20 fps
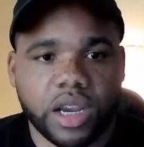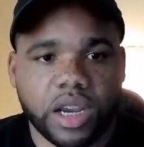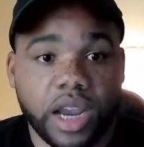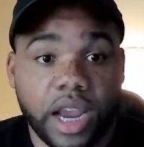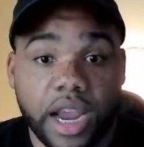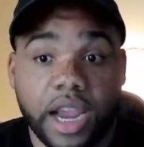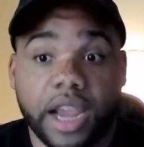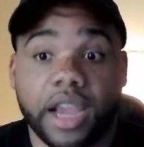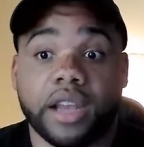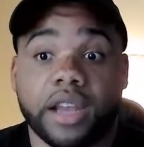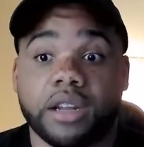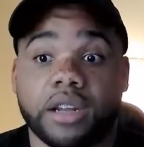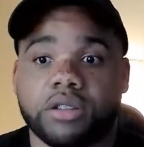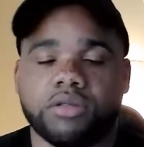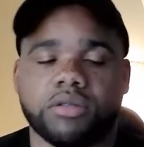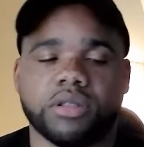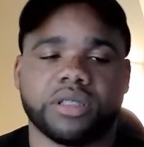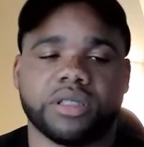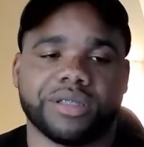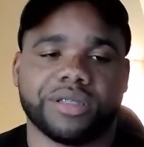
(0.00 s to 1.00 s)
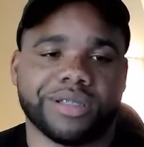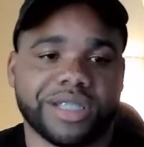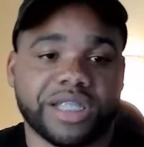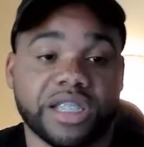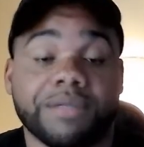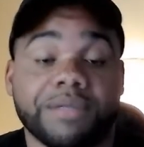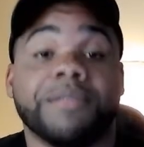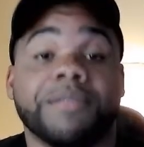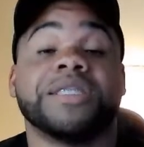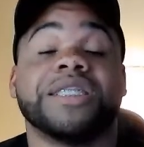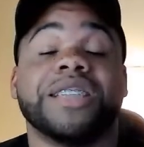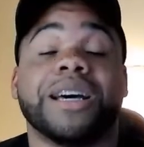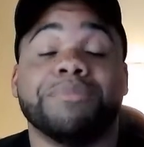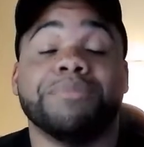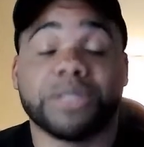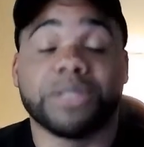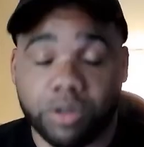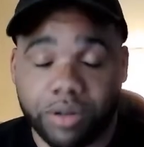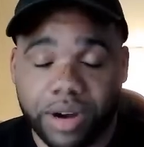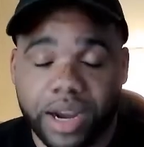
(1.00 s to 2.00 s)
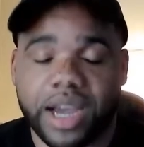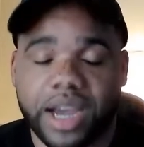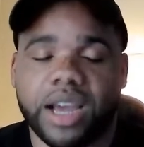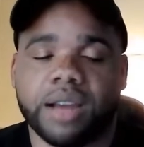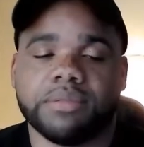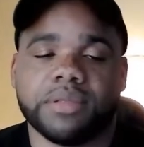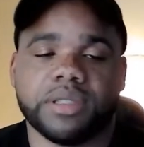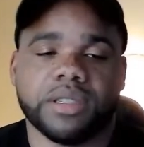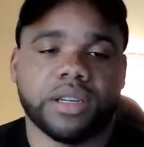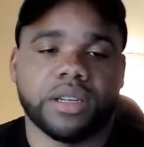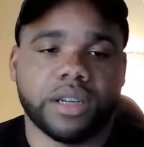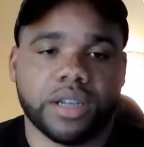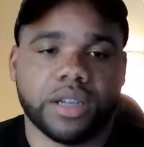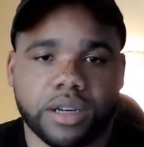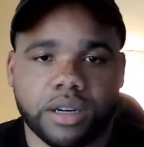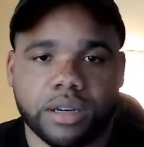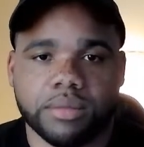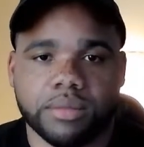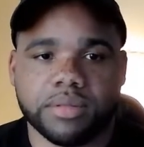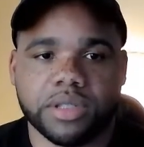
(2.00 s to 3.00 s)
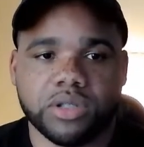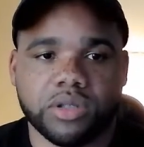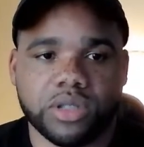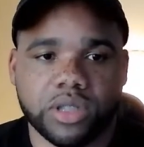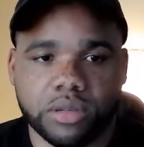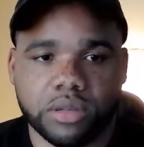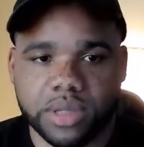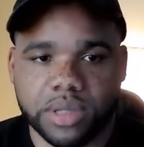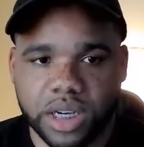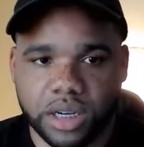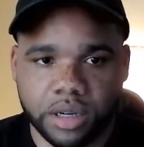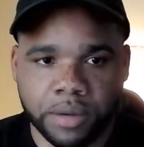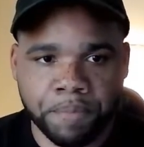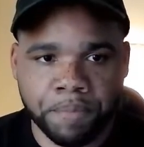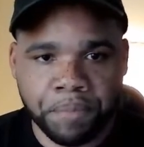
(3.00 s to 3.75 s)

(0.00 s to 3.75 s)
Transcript: and of course uh, sub- subscribe to the uh, YouTube channel,